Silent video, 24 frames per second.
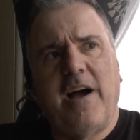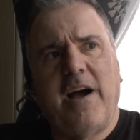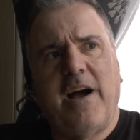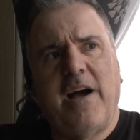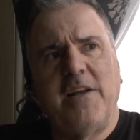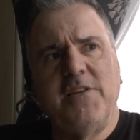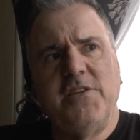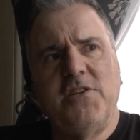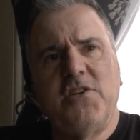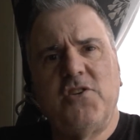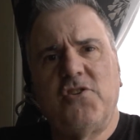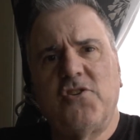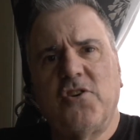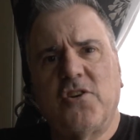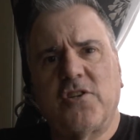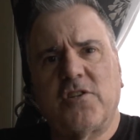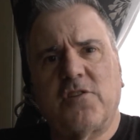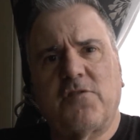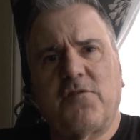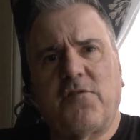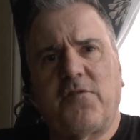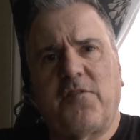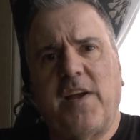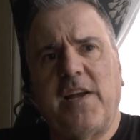and you
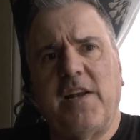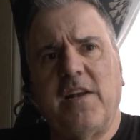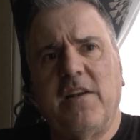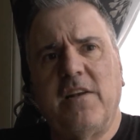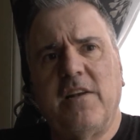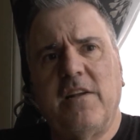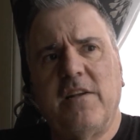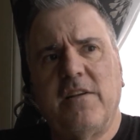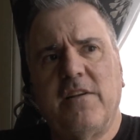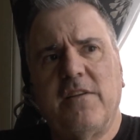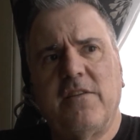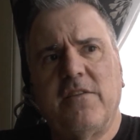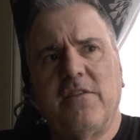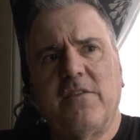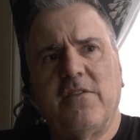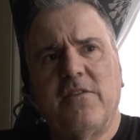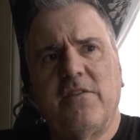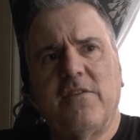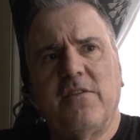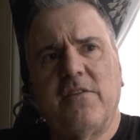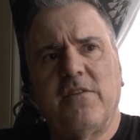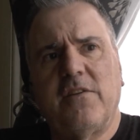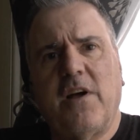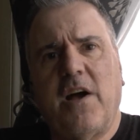just feel
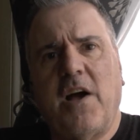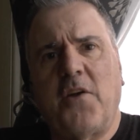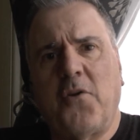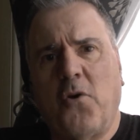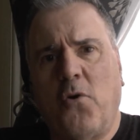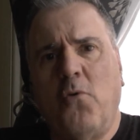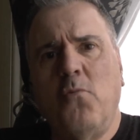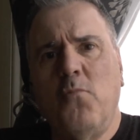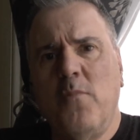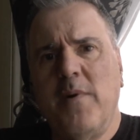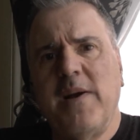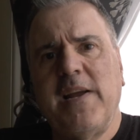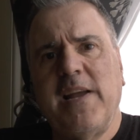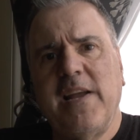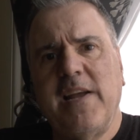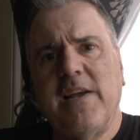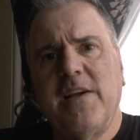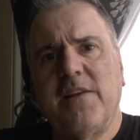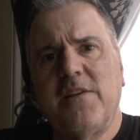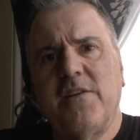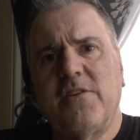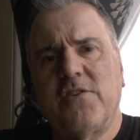at home again.